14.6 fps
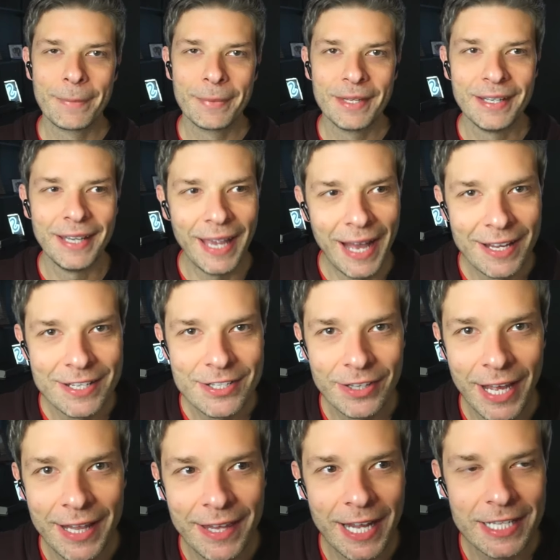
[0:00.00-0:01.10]
Yeah, so
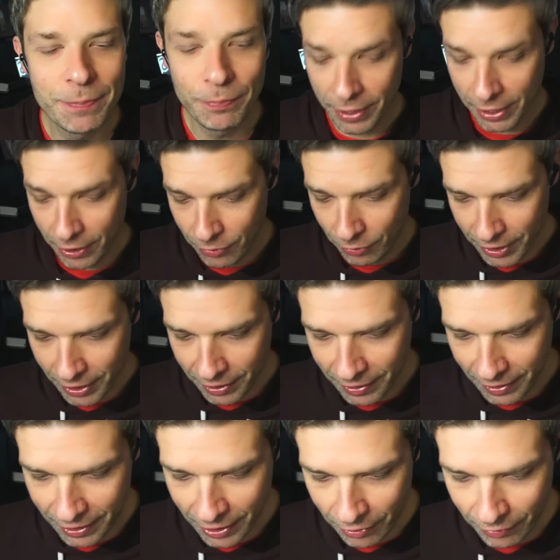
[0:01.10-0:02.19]
that's pretty cool.
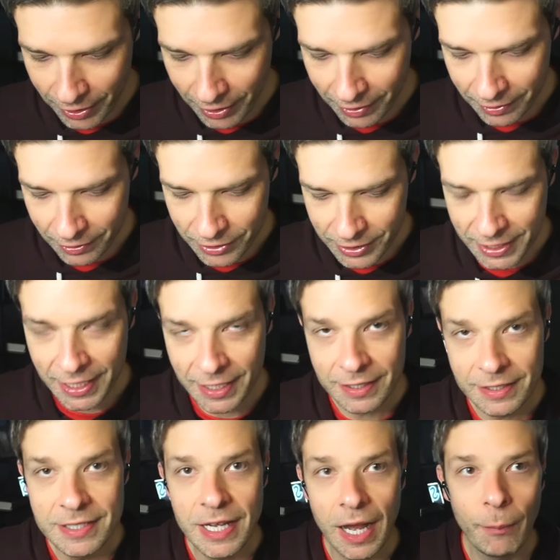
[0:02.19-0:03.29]
You see
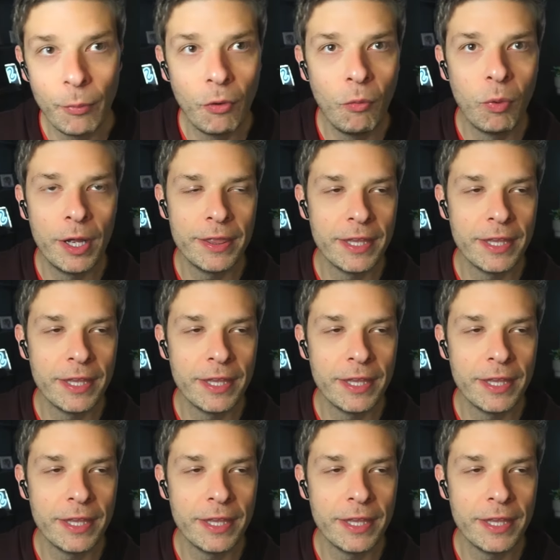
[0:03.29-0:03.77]
double what the